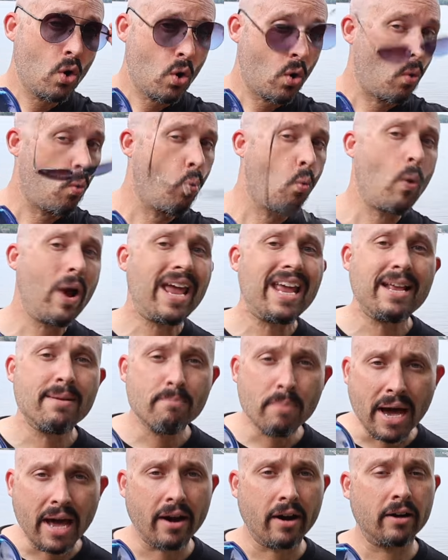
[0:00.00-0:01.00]
way
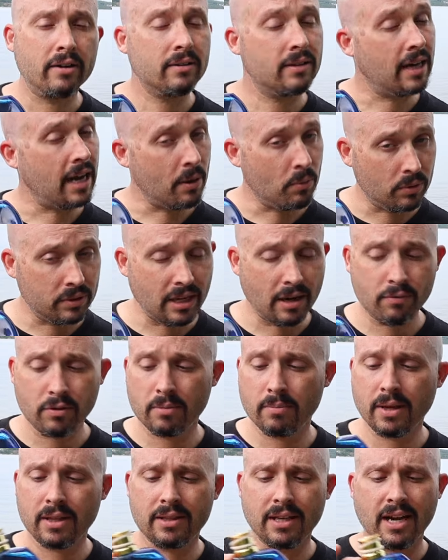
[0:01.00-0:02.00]
better, I will
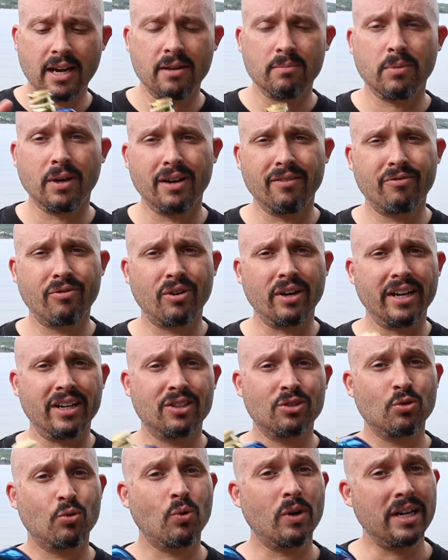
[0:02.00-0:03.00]
definitely admit that, but for
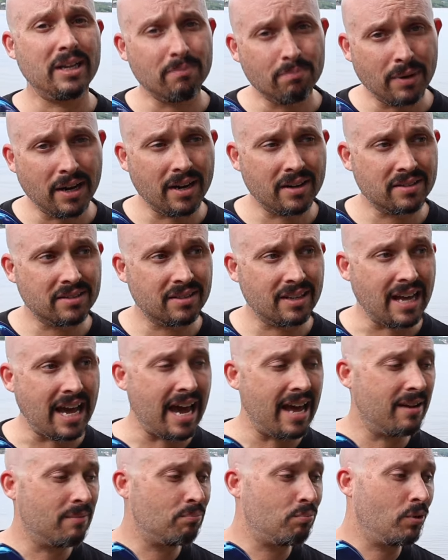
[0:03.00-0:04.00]
like 20 bucks
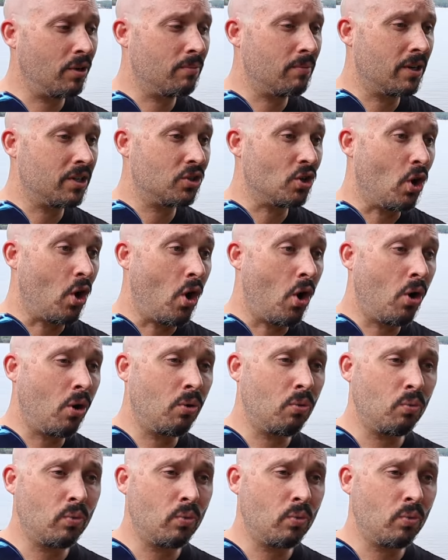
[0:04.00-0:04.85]
at pretty much all